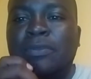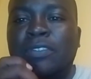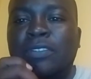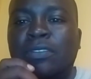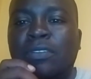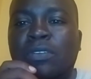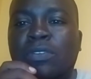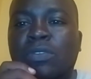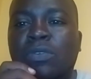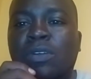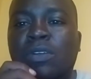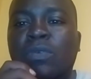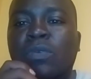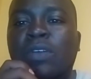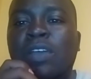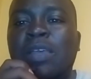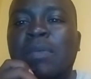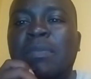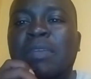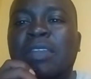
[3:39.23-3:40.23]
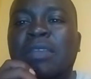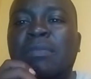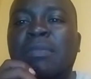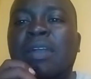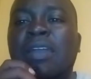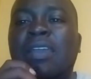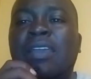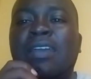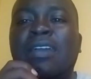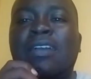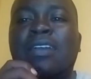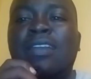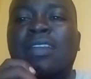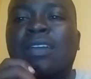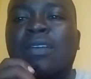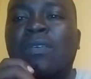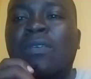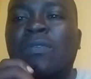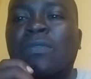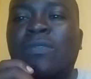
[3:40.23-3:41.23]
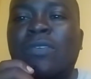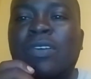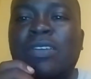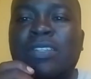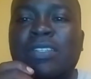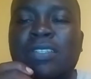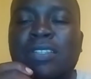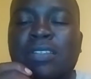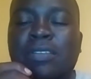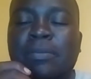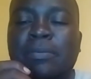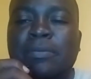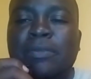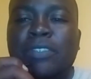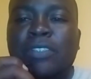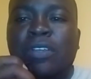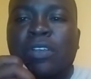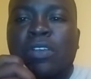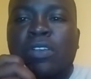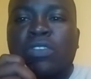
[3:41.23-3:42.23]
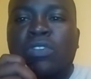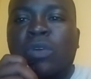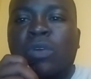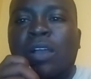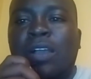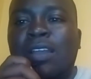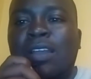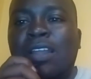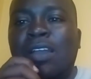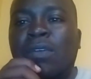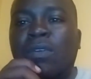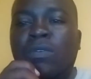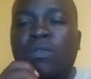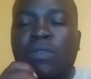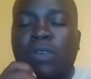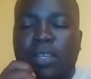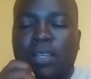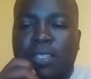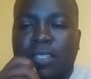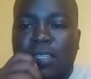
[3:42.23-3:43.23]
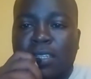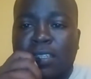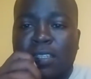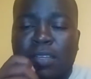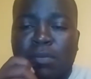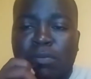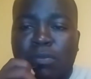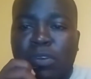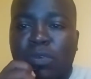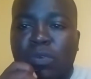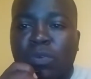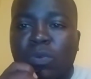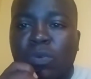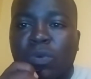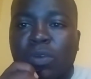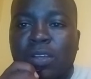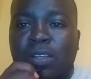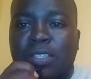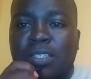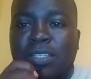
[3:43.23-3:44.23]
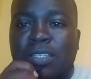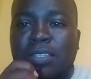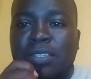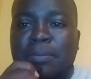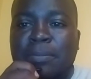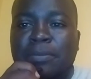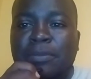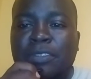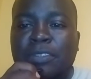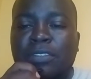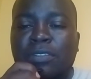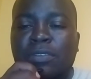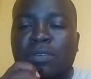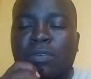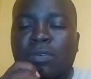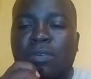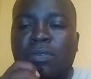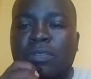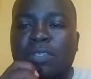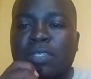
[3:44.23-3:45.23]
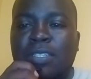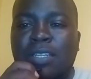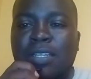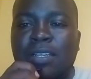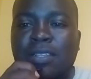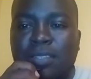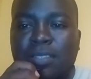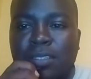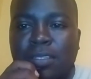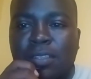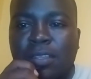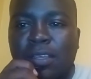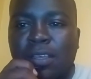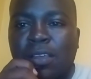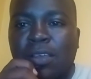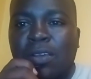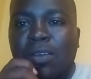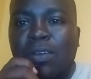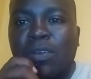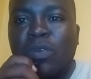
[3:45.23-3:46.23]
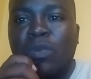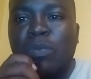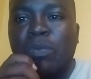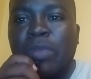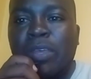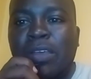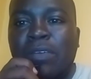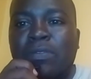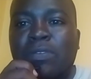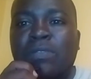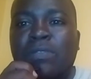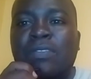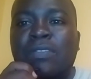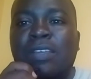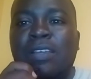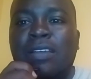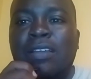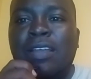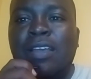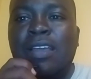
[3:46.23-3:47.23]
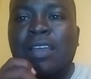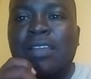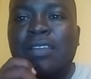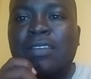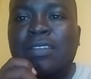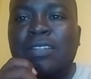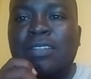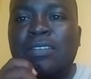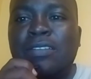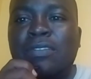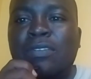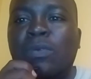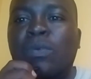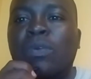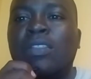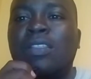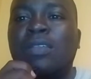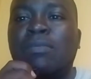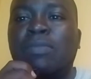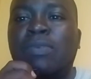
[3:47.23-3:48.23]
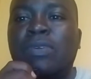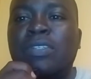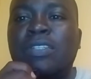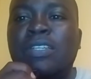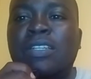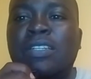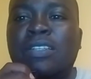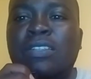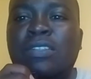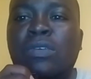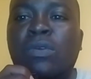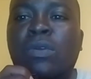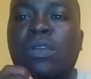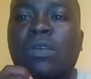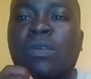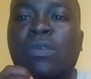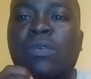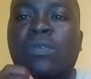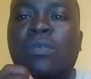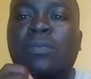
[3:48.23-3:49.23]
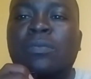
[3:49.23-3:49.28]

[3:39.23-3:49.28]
So what do I mean by a clerk of works? So a clerk of works is someone who works or stands on behalf of the client when the project is going on.